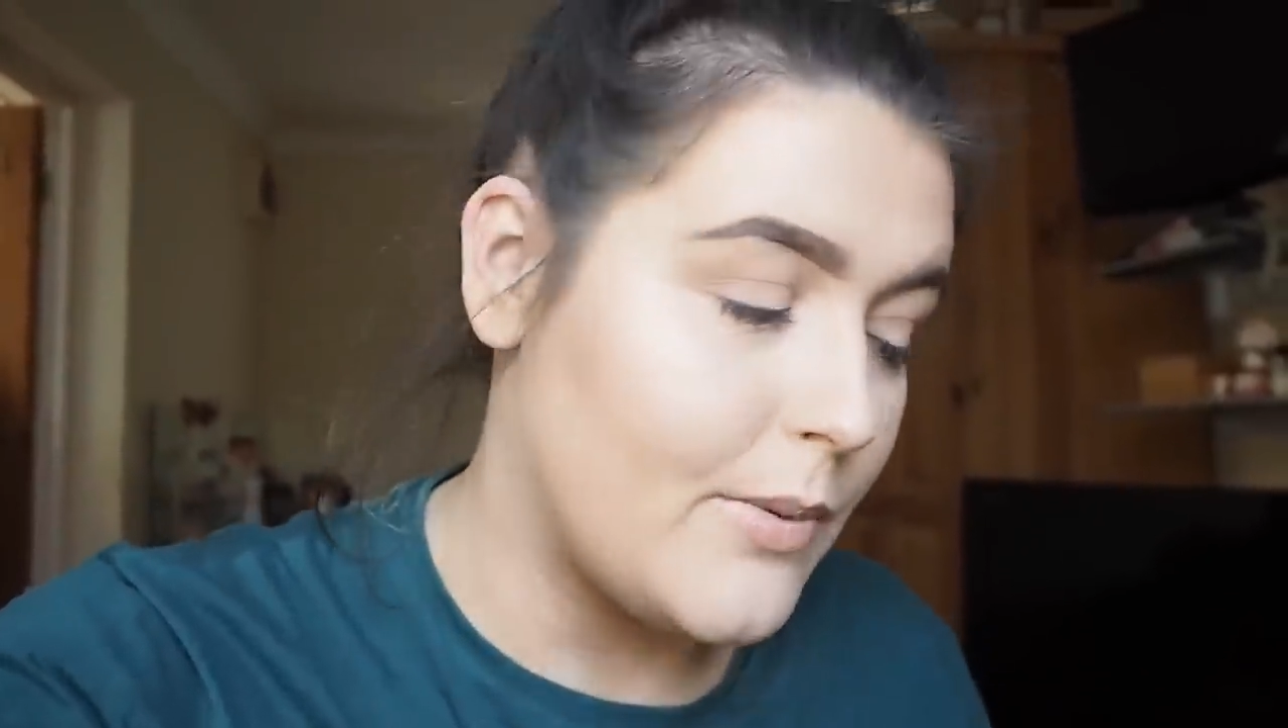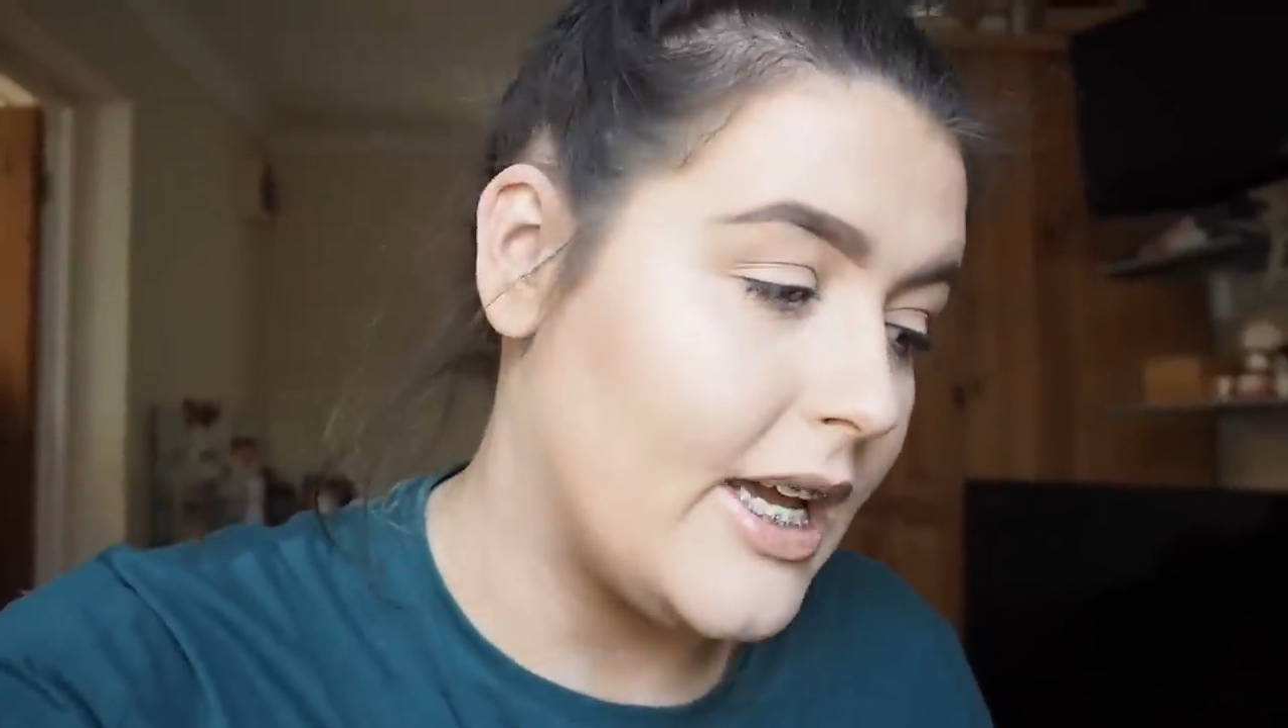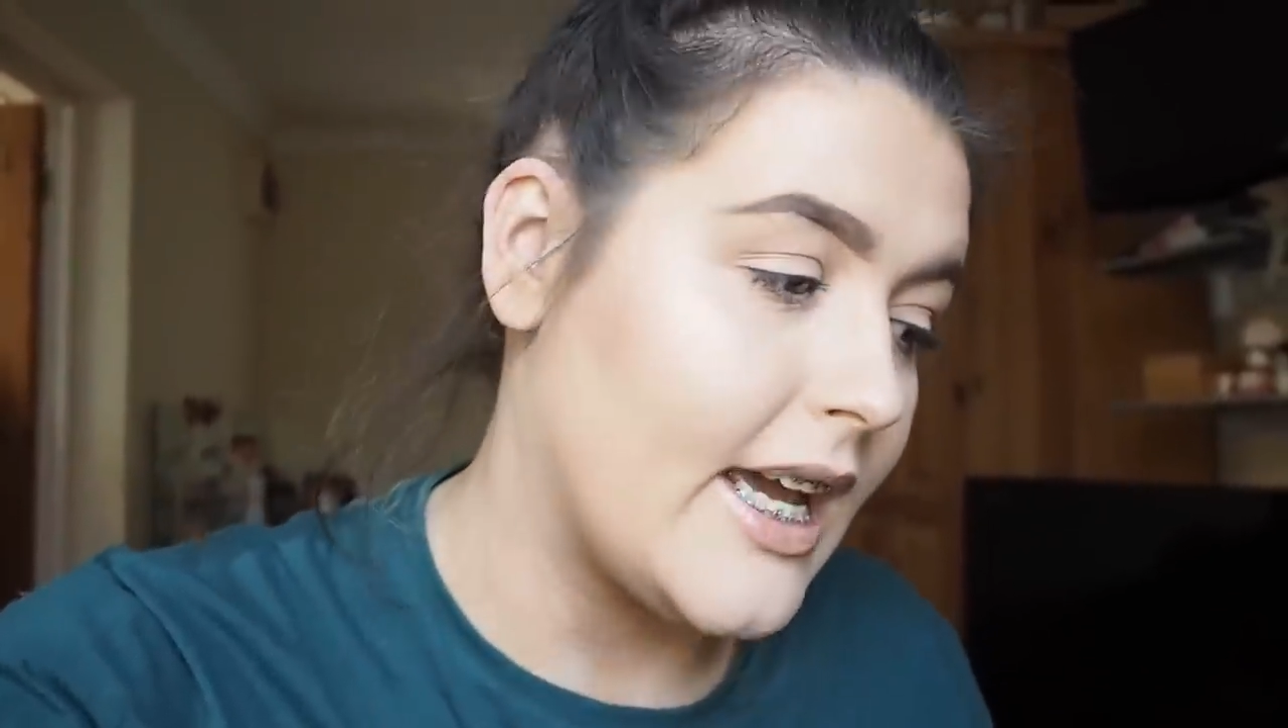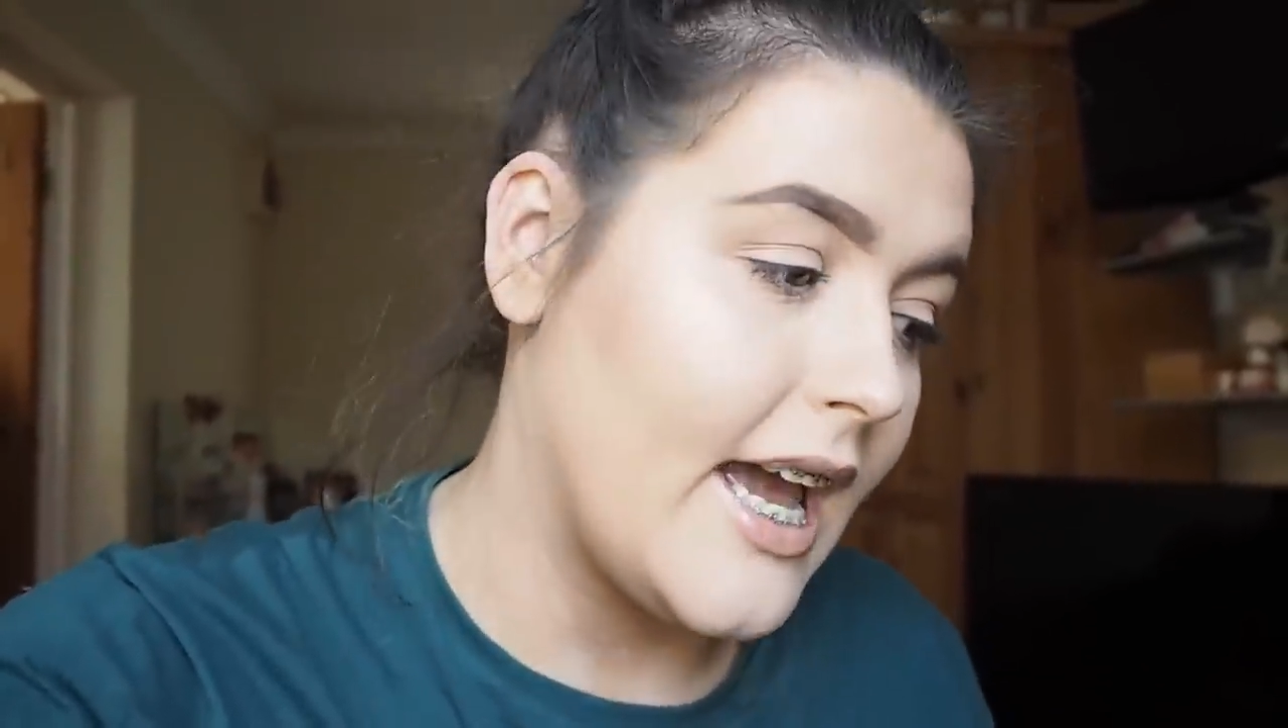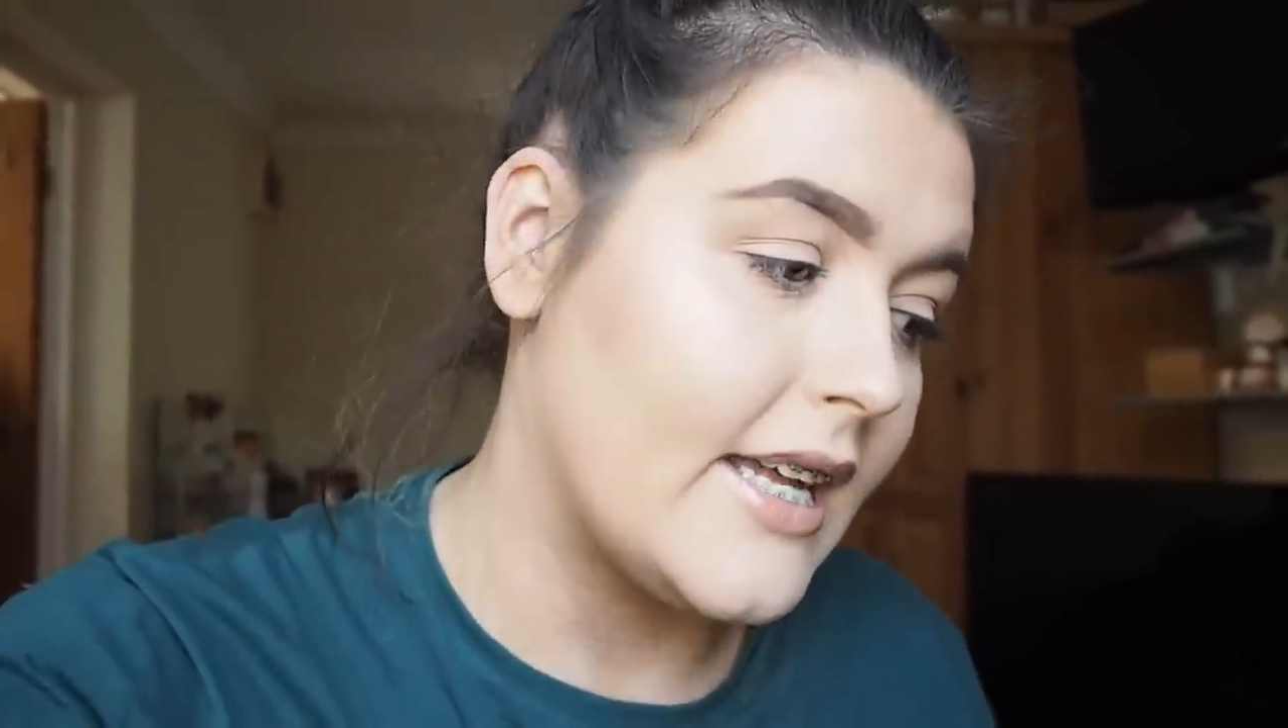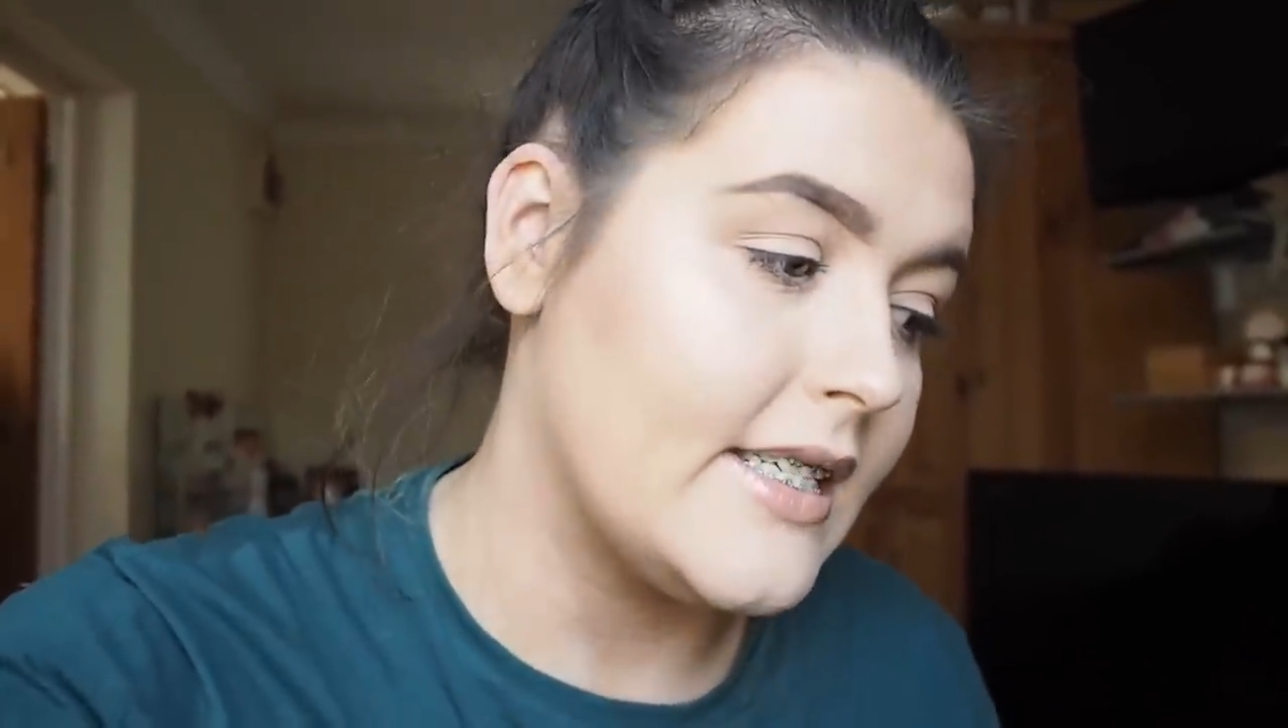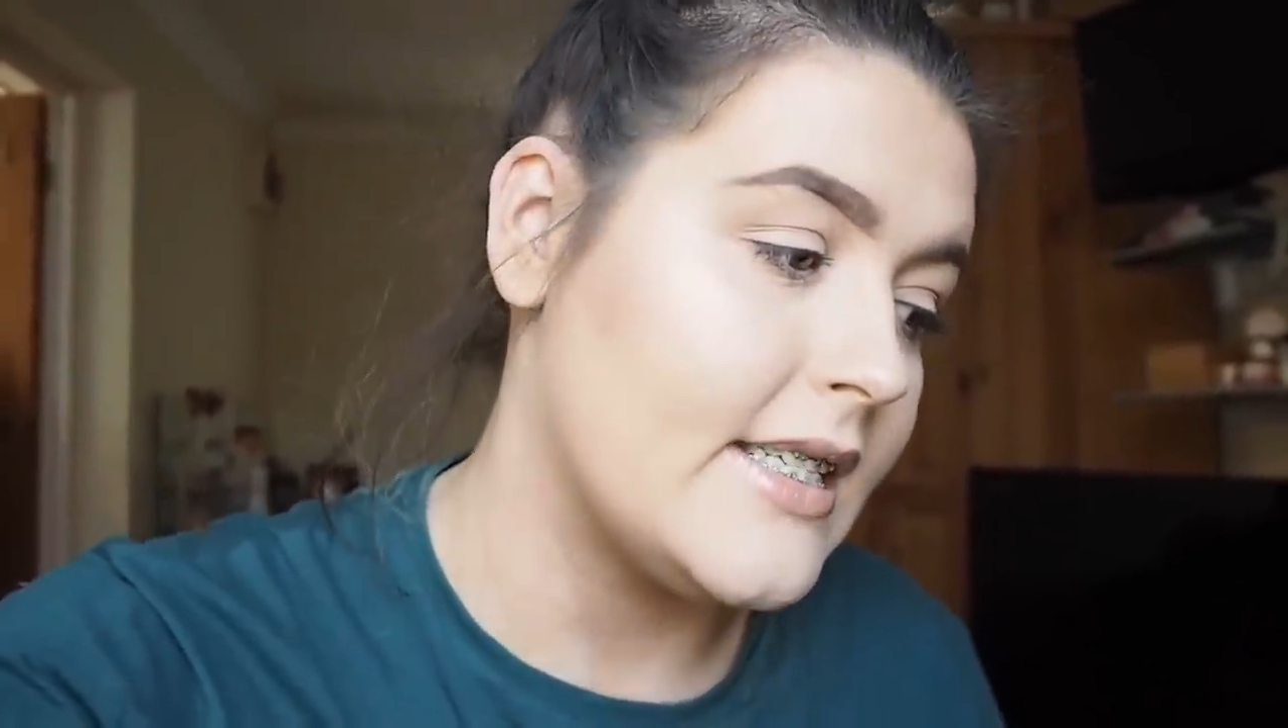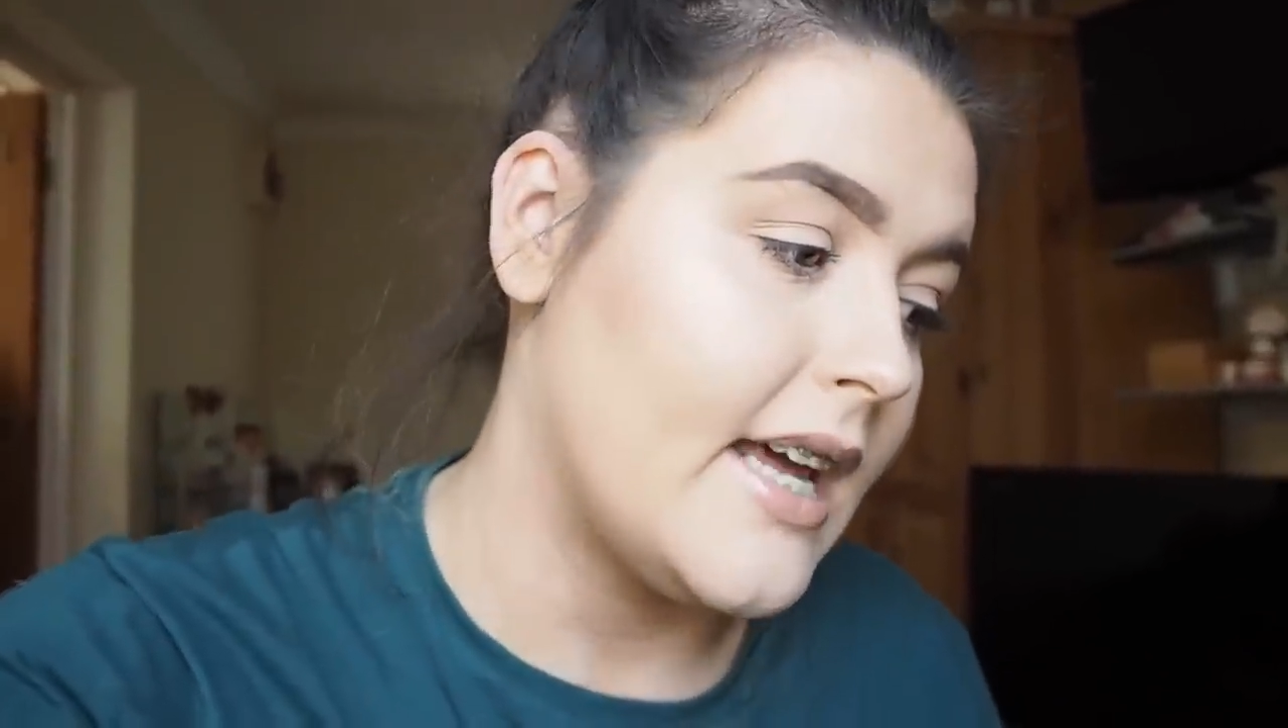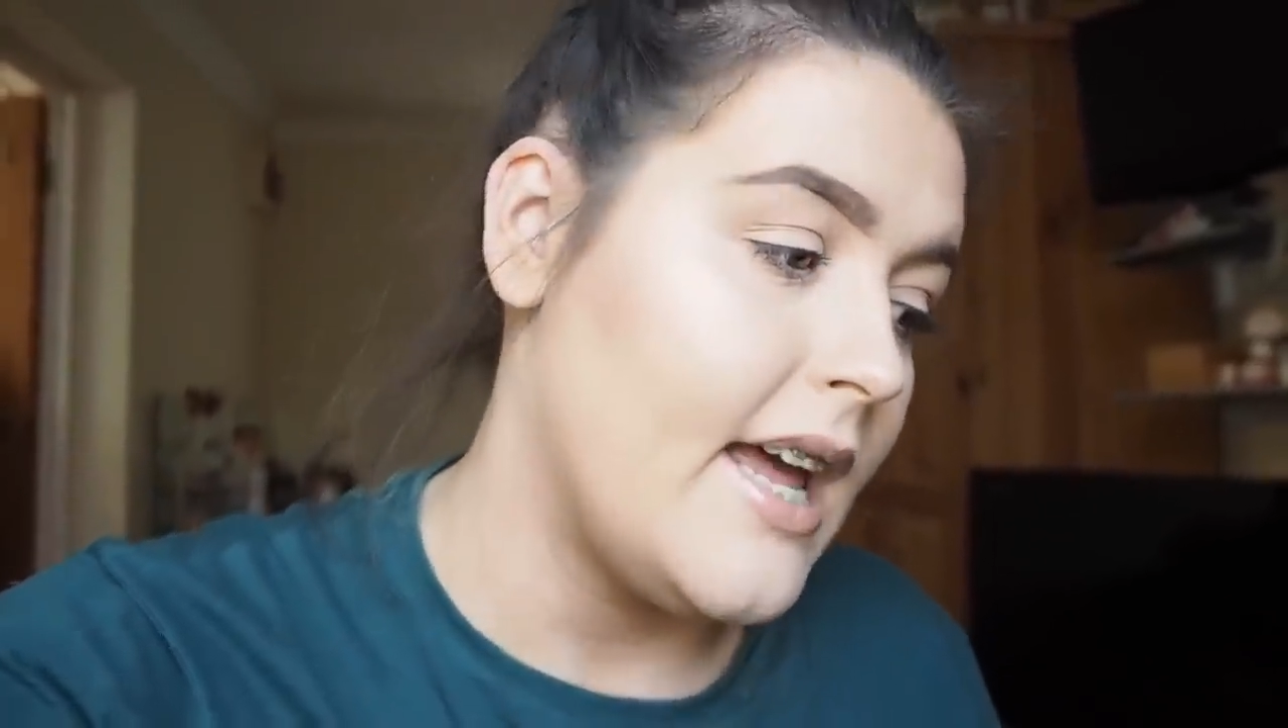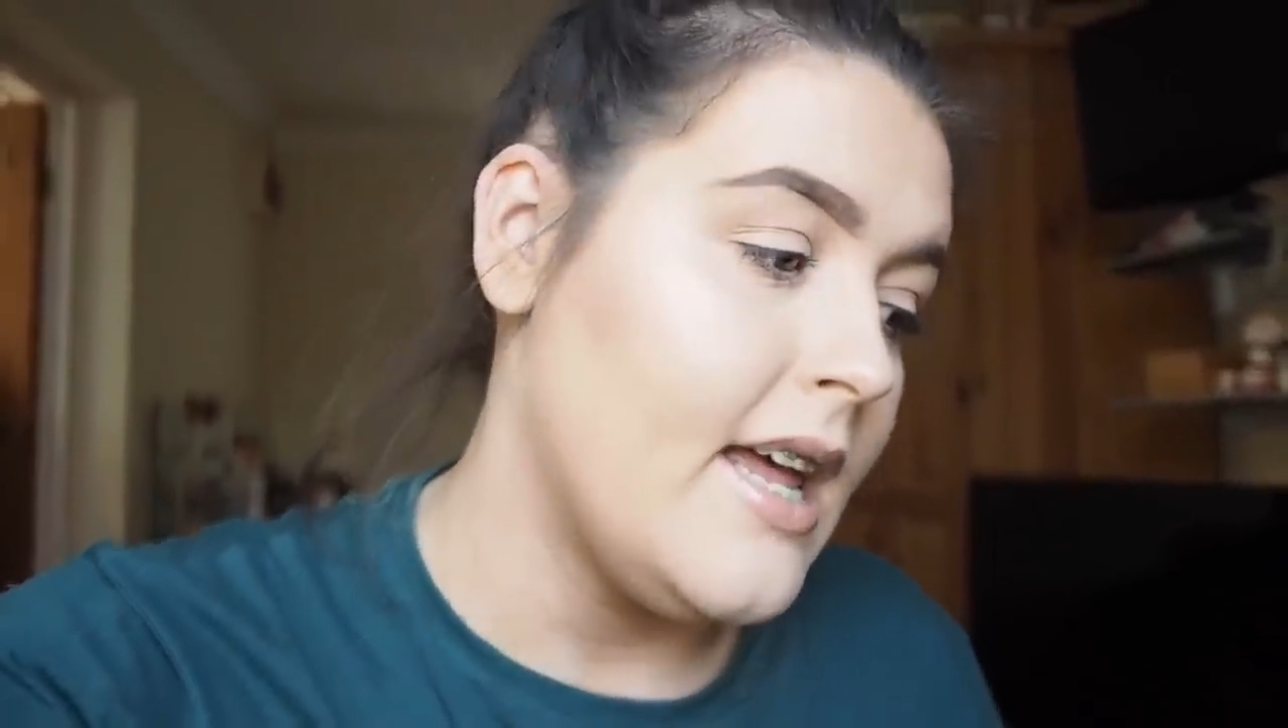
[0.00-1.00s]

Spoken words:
weekend.